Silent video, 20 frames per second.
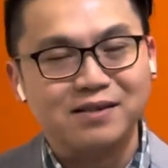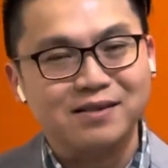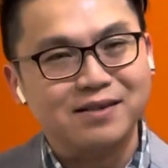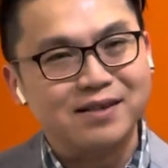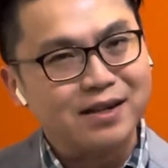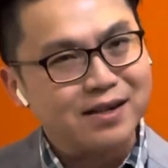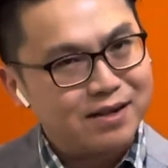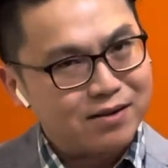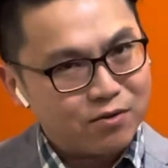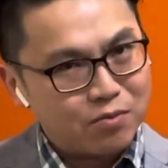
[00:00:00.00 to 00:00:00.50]

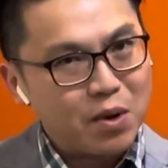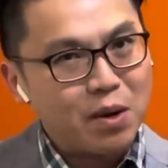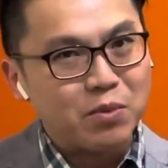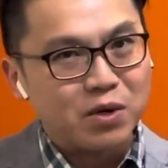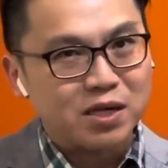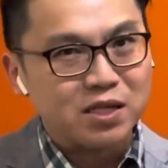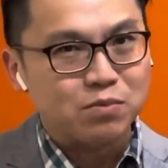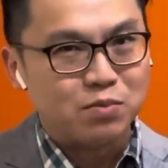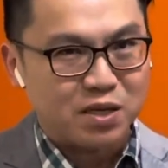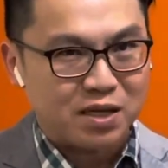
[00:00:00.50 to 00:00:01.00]
And remember,
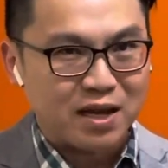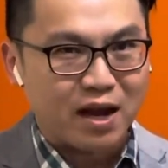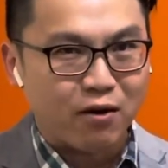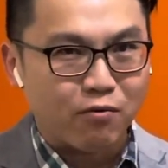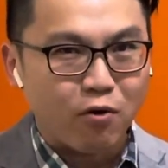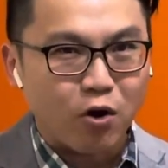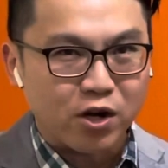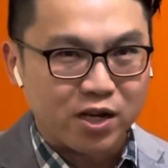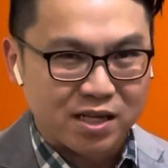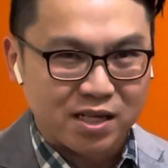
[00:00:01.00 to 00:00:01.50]
he's being
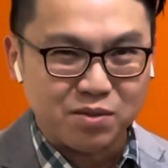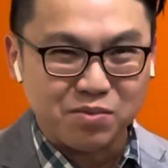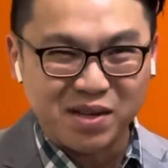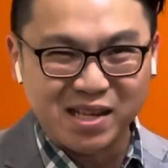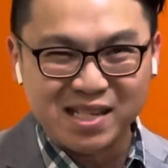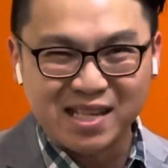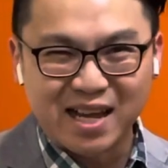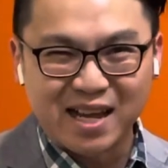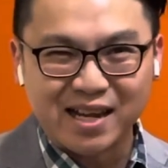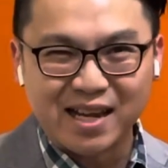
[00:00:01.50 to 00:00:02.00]
ironic, he's being
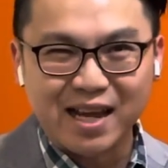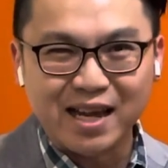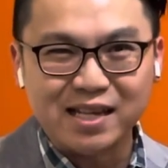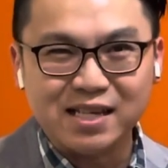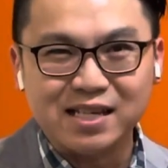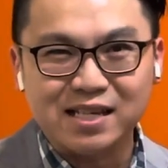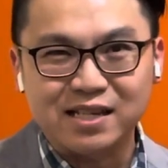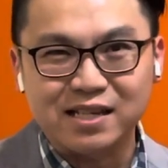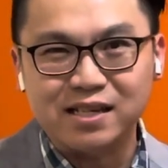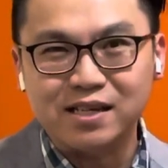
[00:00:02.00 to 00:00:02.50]

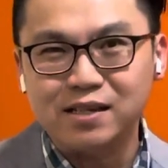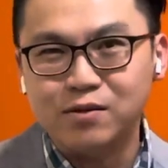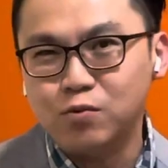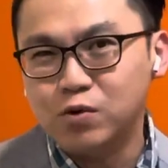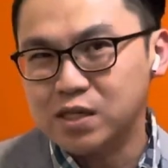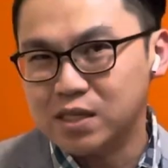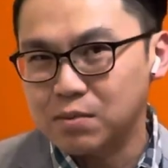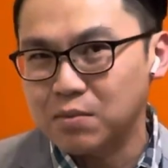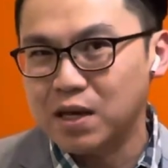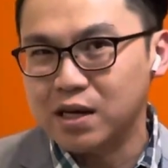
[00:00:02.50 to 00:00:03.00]
sarcastic. He
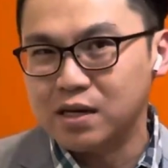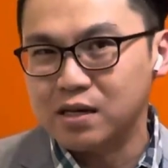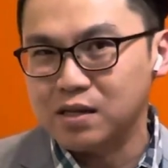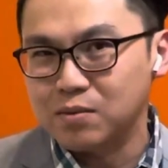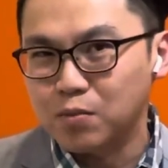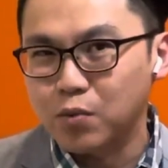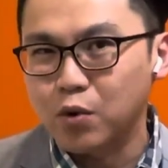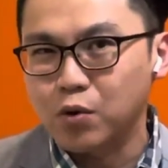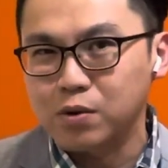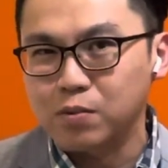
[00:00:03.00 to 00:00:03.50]
wants to make an
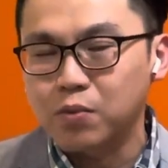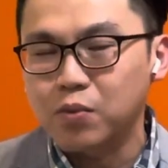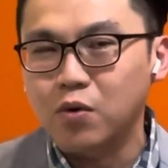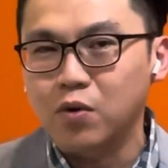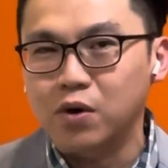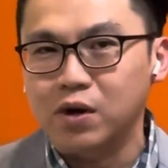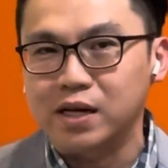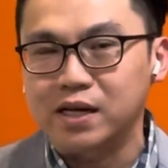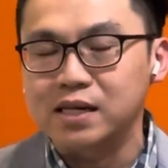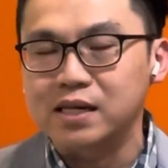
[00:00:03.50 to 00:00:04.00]
important
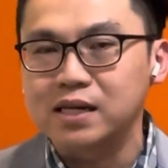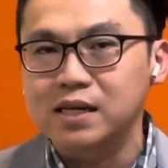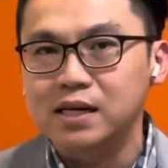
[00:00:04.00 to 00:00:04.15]
point.